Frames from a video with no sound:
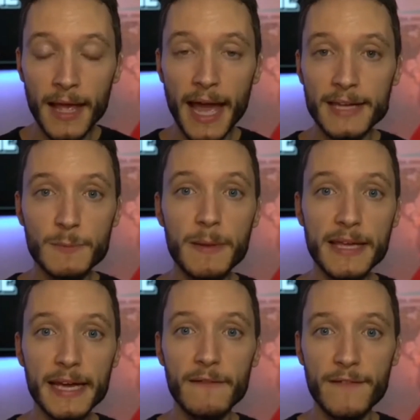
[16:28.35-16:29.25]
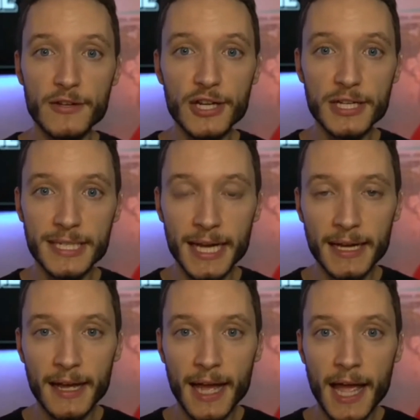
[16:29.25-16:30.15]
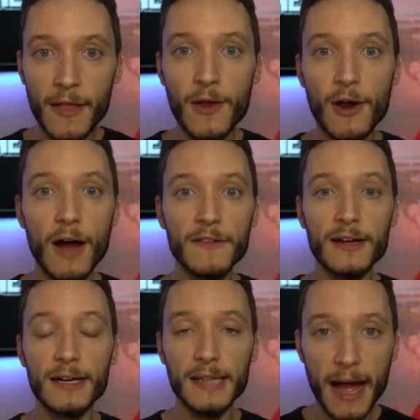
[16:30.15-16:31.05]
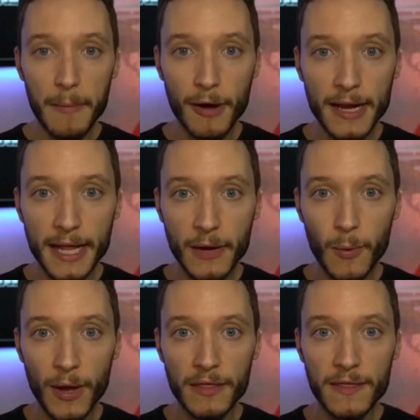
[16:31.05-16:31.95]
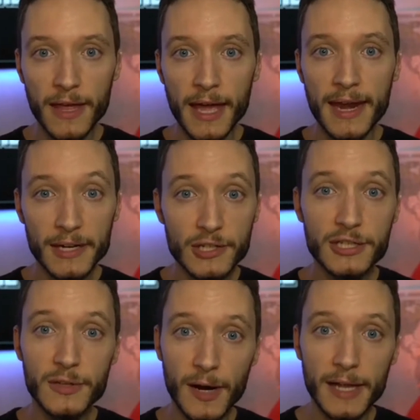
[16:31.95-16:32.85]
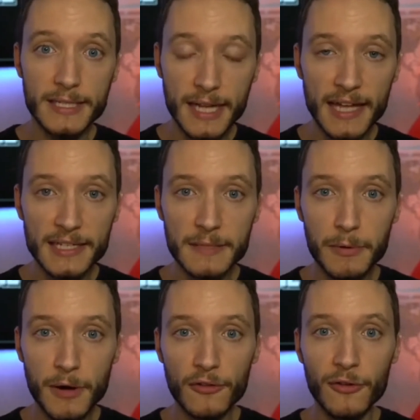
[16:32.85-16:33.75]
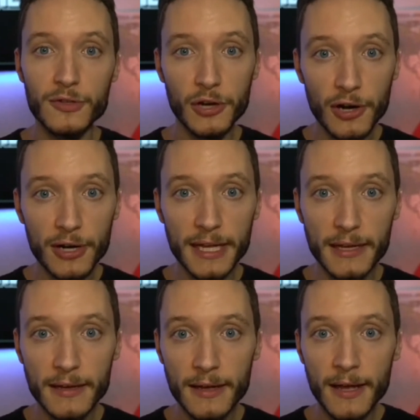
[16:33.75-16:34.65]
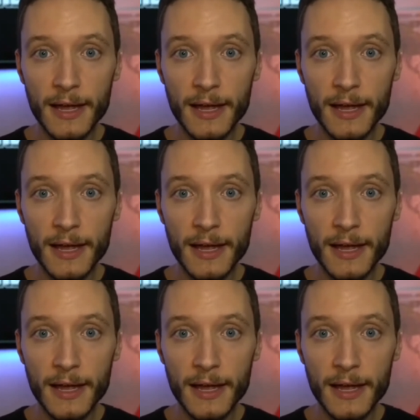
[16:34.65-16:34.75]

And speaking of fascistic, they're often collaborating with not just the United States, but also Turkey